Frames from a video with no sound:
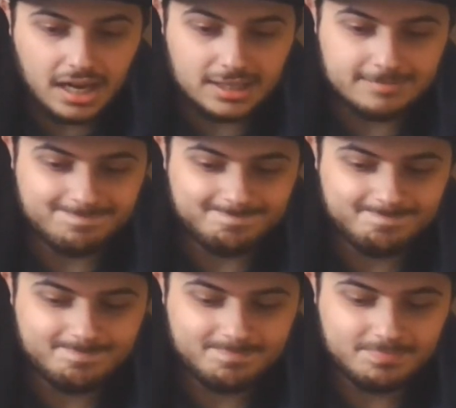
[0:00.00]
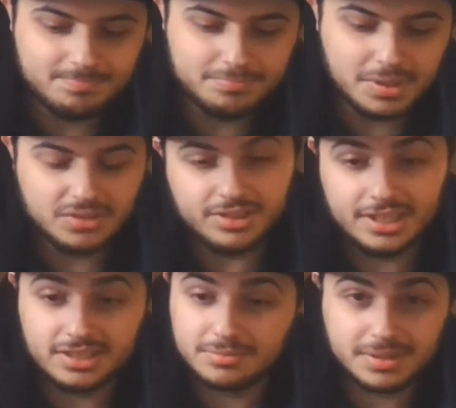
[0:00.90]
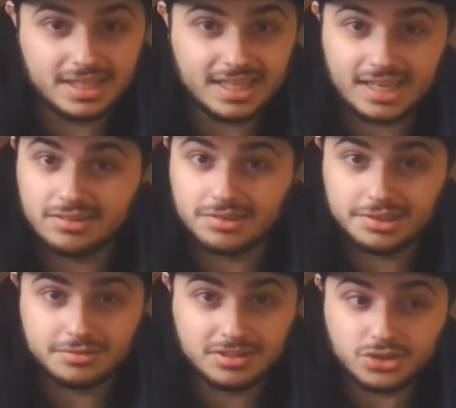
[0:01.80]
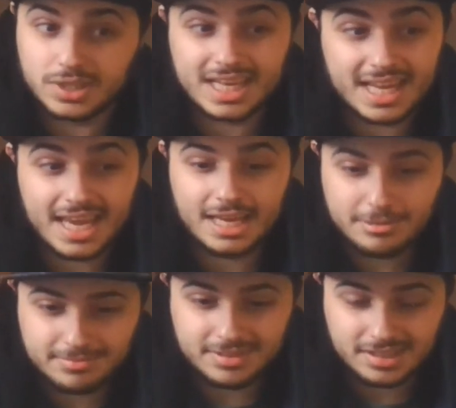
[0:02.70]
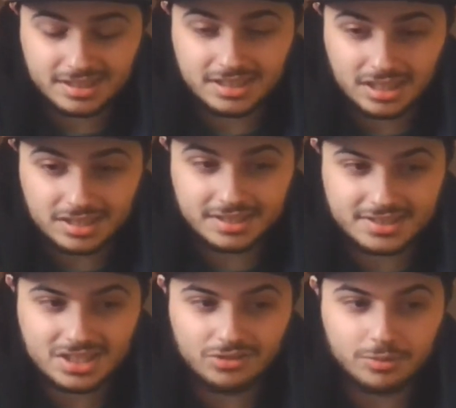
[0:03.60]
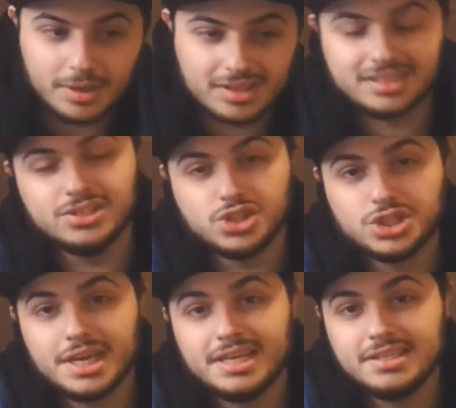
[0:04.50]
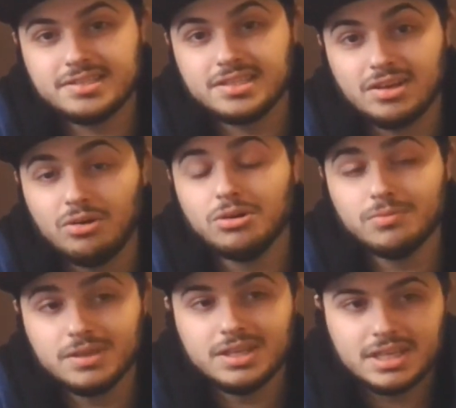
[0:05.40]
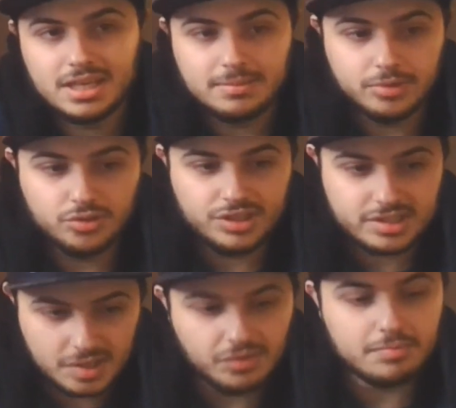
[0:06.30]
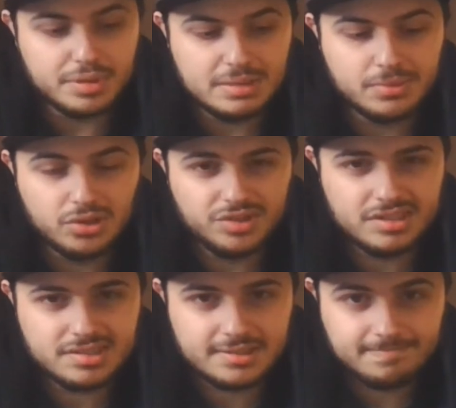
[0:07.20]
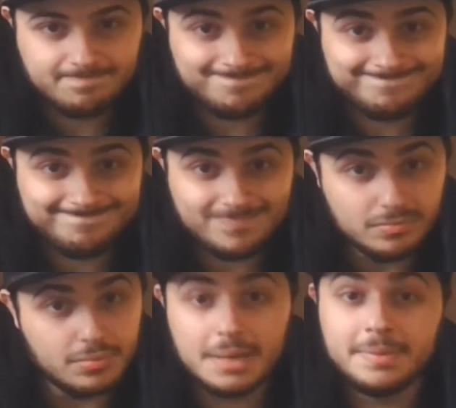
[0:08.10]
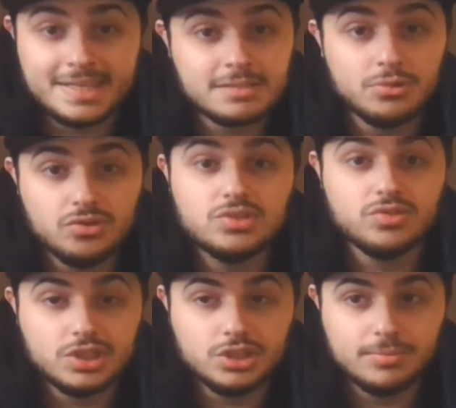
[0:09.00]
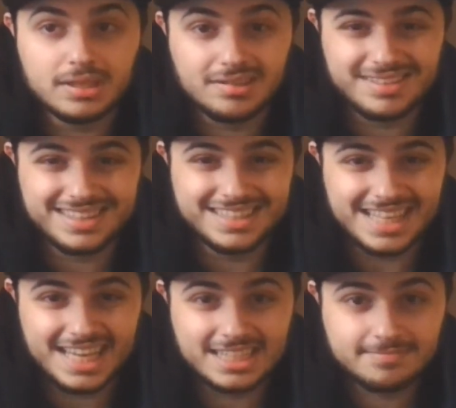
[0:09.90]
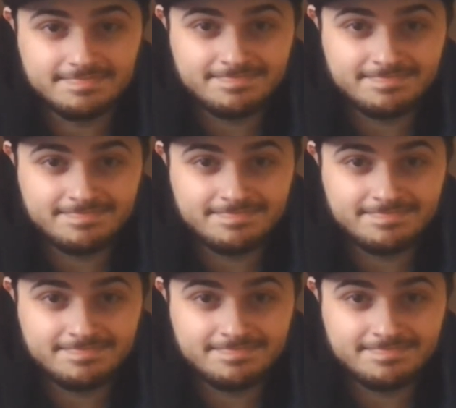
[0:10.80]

Um, but if you're here to play, like, I don't know, the drinking game and stuff about cliches and horror movies, even B movies, maybe this movie's for you, but other than that,